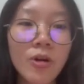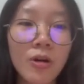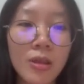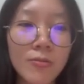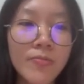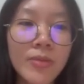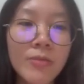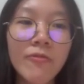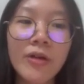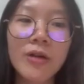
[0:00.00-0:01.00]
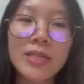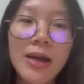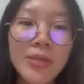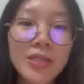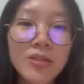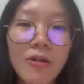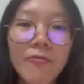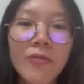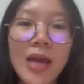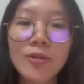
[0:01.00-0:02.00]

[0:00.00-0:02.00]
column with a diameter of